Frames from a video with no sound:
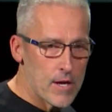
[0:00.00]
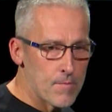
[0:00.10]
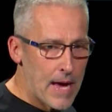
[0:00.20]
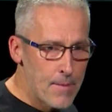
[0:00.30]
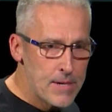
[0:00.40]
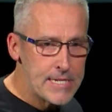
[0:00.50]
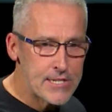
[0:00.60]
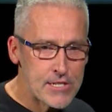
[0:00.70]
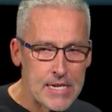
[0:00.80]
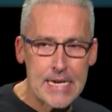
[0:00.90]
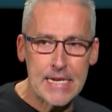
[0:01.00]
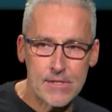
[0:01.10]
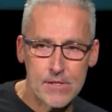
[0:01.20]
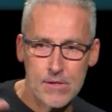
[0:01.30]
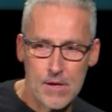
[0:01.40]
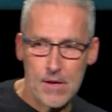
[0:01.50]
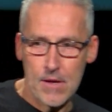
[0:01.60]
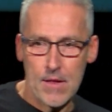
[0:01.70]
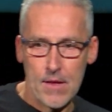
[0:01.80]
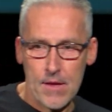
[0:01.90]
him. How many seeds
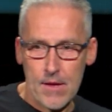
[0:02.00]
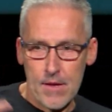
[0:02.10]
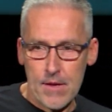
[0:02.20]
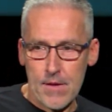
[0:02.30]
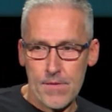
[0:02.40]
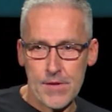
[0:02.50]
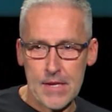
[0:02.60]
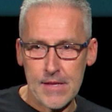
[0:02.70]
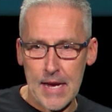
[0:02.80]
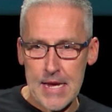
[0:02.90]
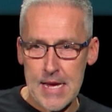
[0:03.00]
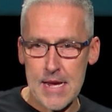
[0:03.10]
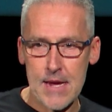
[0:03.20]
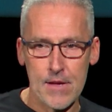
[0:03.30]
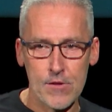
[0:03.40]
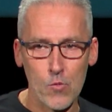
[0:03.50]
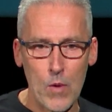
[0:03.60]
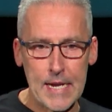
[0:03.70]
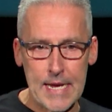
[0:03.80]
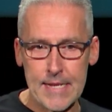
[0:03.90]
did they hear that
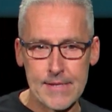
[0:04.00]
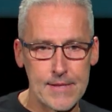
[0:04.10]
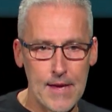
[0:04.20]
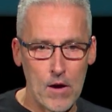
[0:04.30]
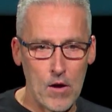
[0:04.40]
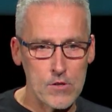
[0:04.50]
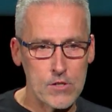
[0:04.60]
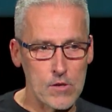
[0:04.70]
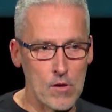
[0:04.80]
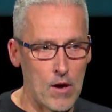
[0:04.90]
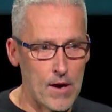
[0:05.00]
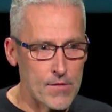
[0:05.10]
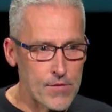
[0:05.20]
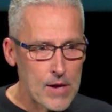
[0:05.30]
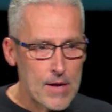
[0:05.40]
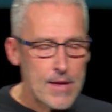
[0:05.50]
went into their hearts and lives?